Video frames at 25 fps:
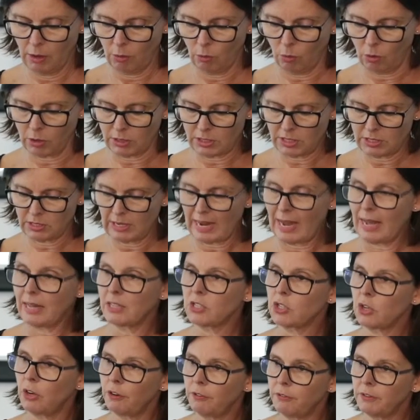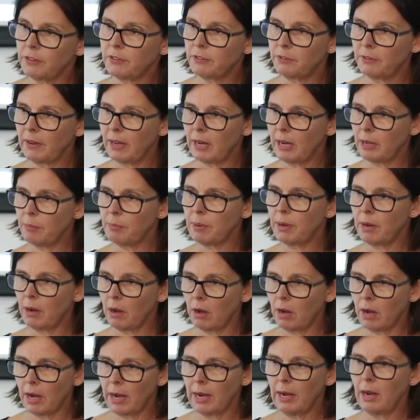What starts off as fairly
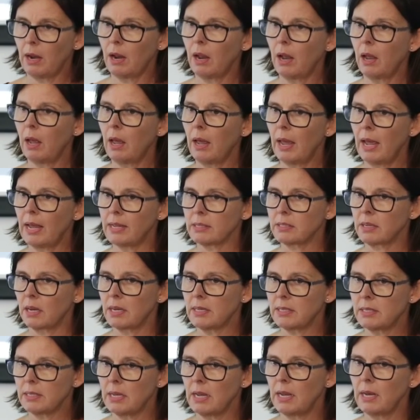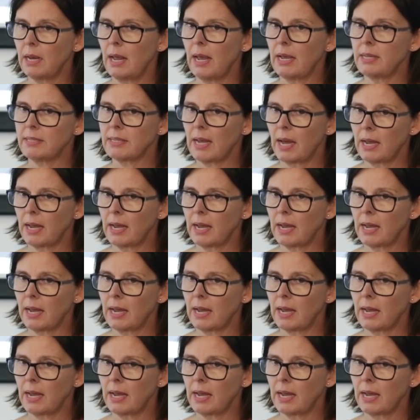benign, as I said, has